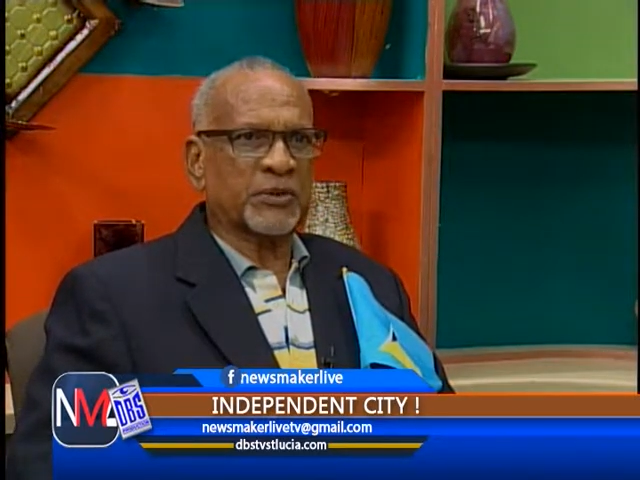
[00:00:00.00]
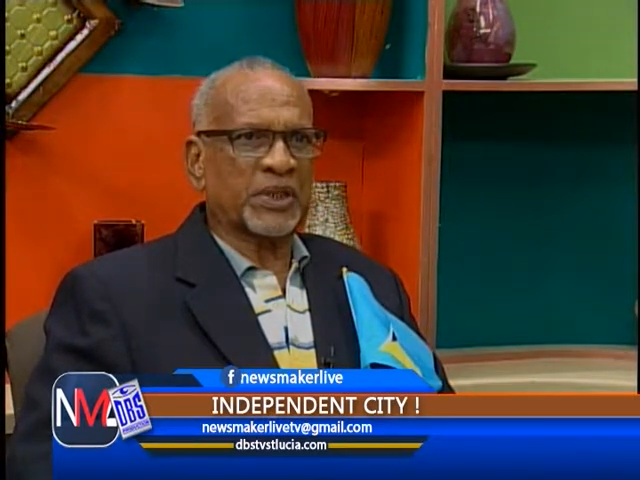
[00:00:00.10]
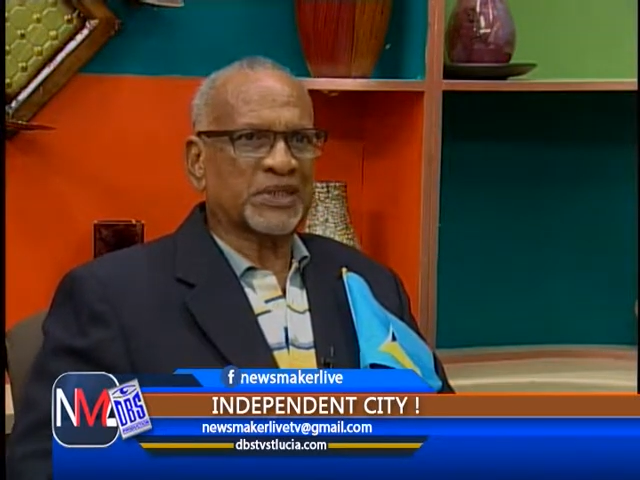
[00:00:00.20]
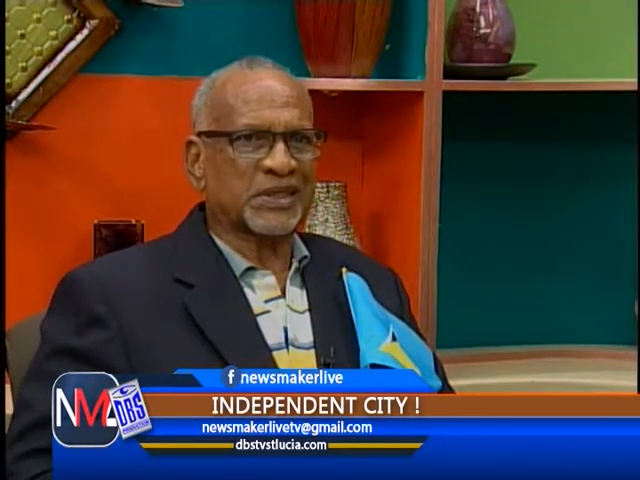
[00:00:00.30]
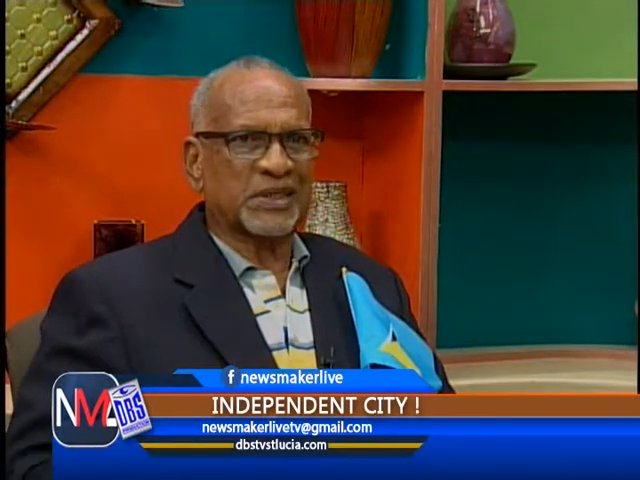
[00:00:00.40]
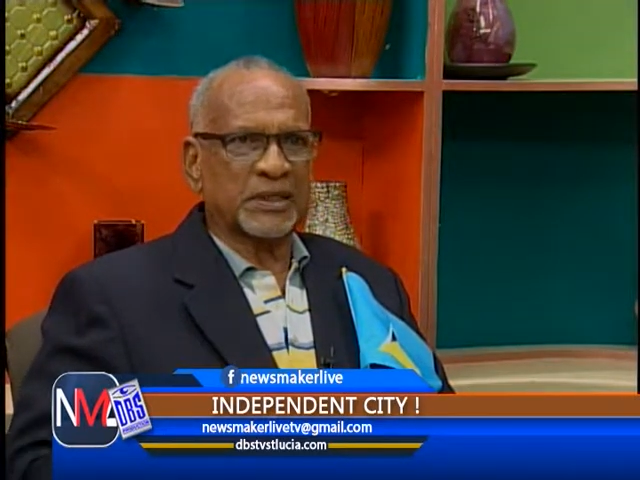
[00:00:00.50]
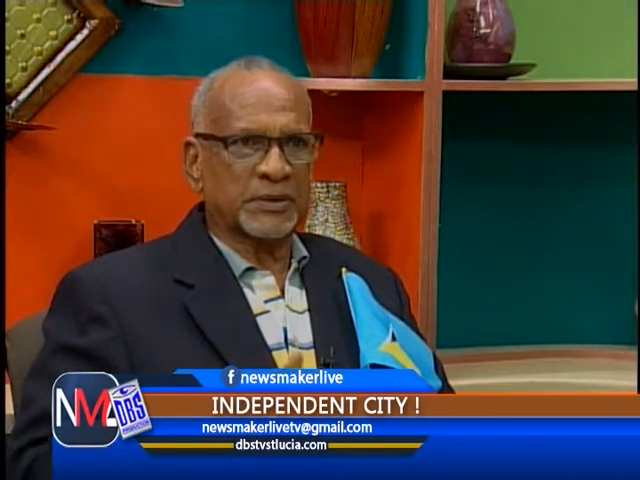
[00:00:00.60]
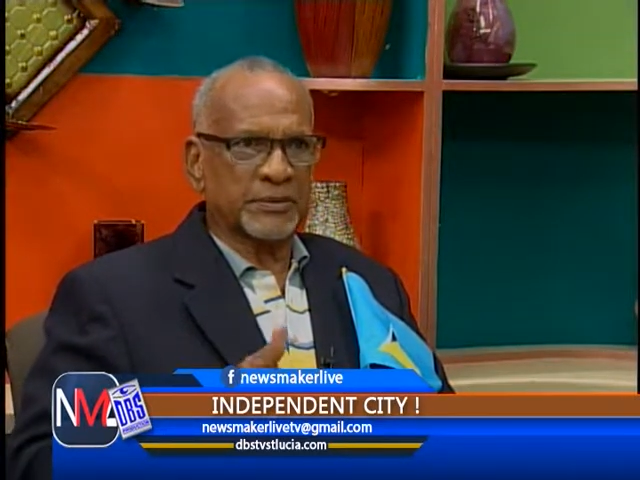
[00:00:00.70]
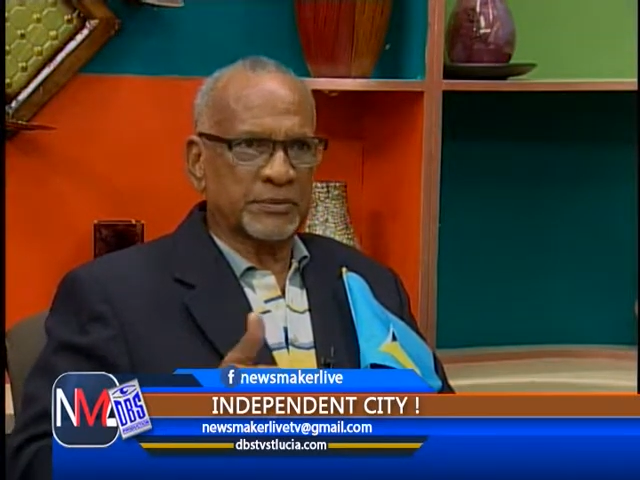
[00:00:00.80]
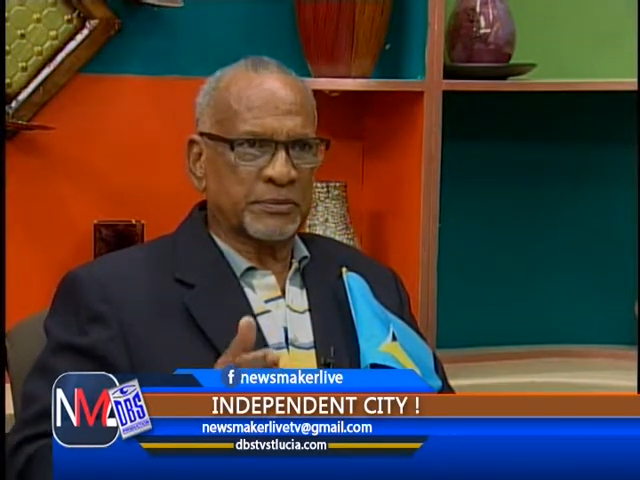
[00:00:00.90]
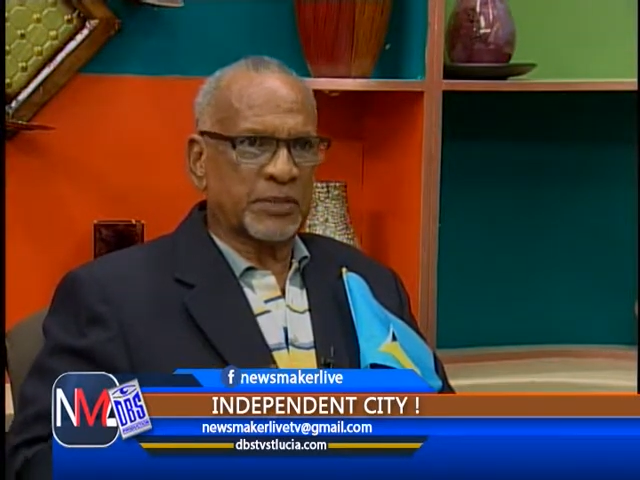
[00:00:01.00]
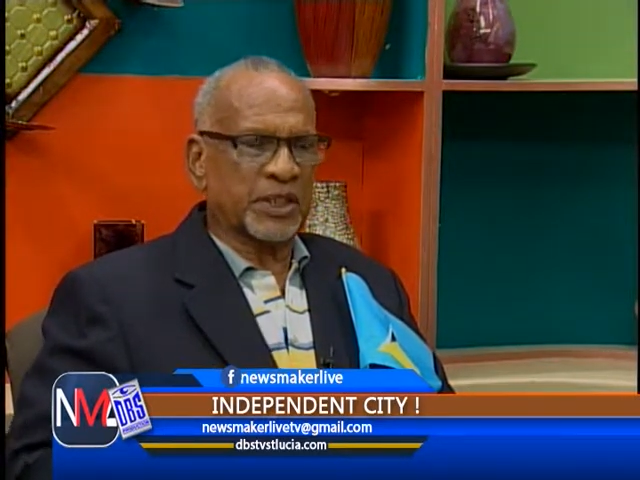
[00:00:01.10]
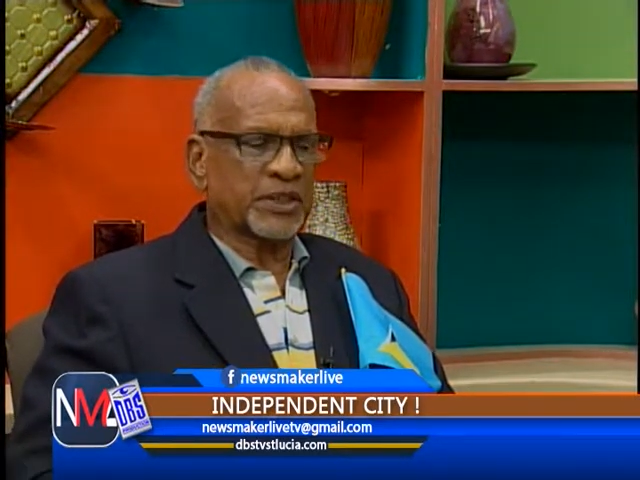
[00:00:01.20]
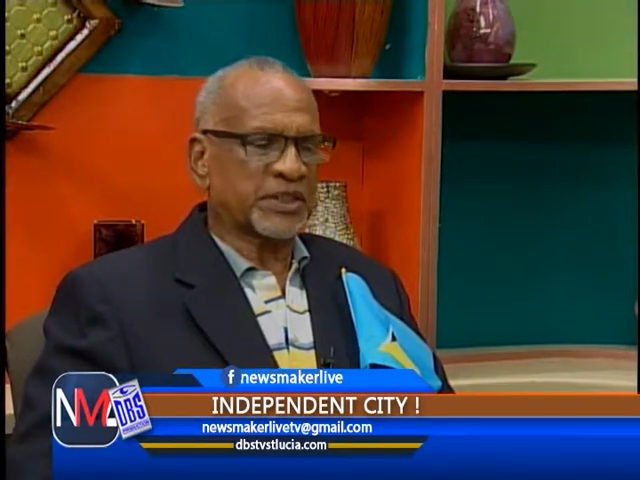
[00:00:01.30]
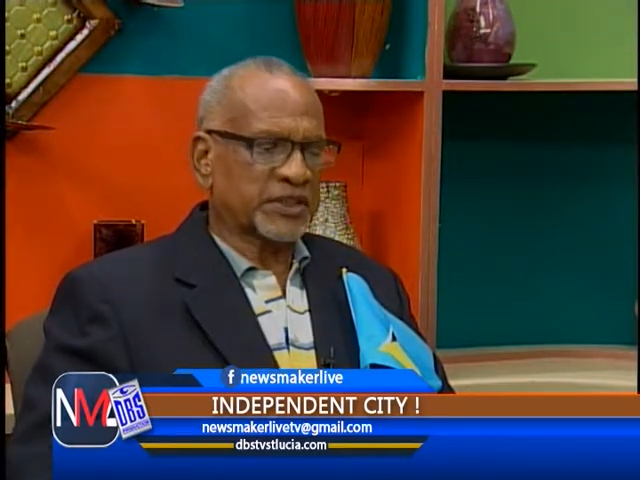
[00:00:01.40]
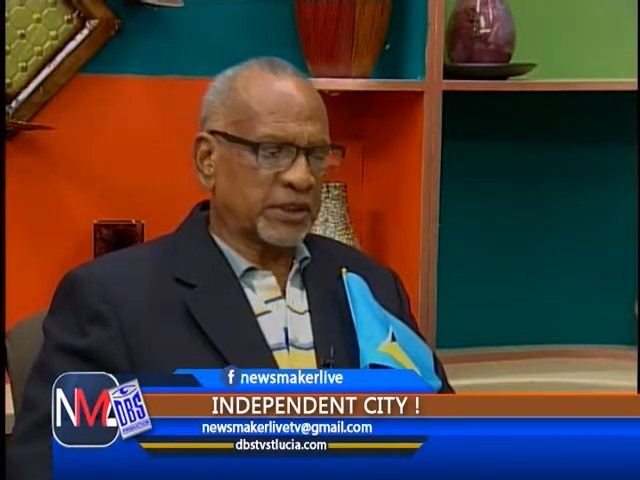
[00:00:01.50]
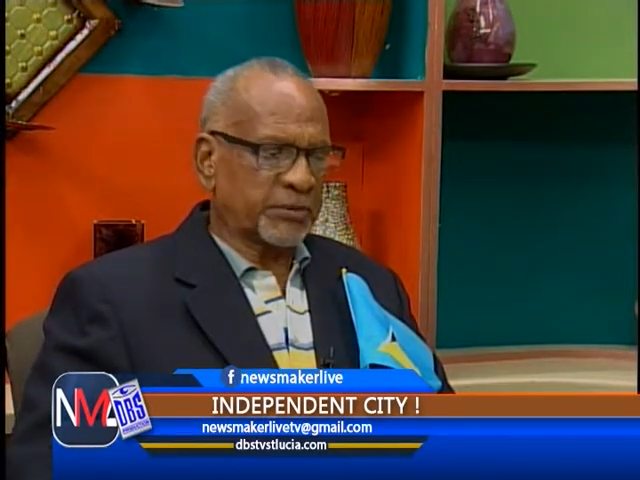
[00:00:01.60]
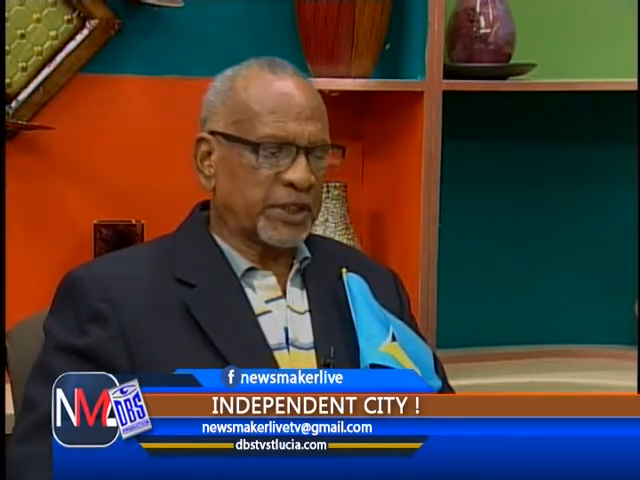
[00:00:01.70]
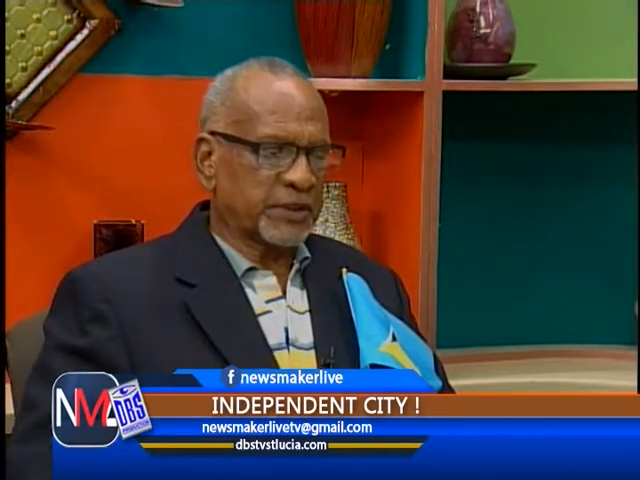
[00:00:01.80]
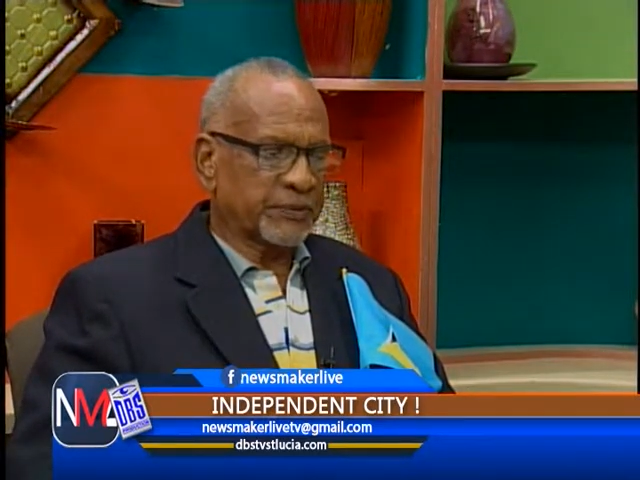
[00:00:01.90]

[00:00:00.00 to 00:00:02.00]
question and making a statement.